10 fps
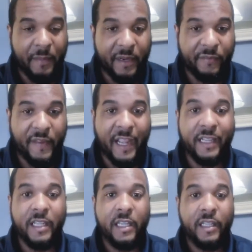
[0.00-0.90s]
Matter of
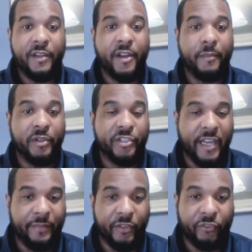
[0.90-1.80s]
fact, Numbers
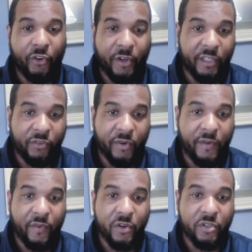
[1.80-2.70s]
chapter 33
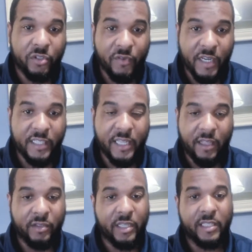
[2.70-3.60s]
verse 3
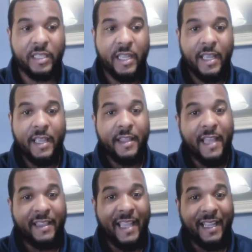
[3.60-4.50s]
tells us
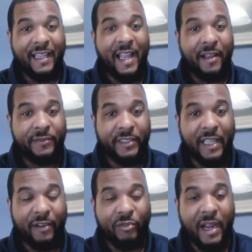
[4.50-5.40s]
that they left
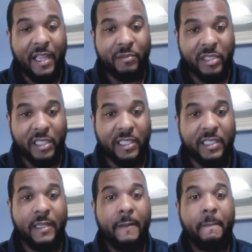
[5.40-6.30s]

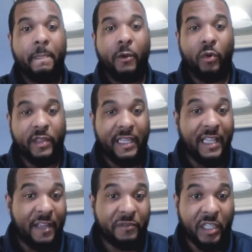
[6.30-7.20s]
Ramses, or they
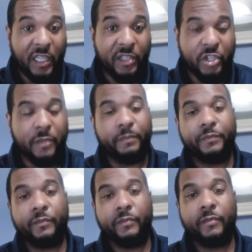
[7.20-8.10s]
left Egypt,
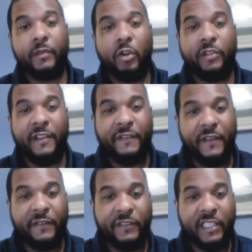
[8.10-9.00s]
on the
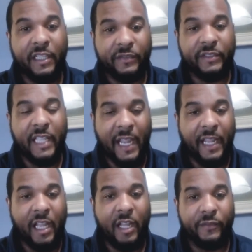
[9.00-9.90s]
15th
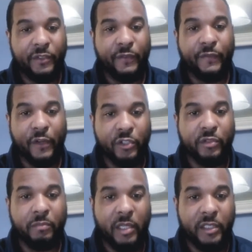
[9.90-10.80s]
day of the
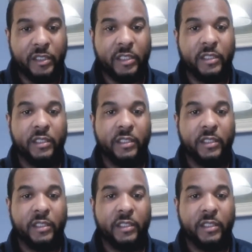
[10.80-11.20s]
first month,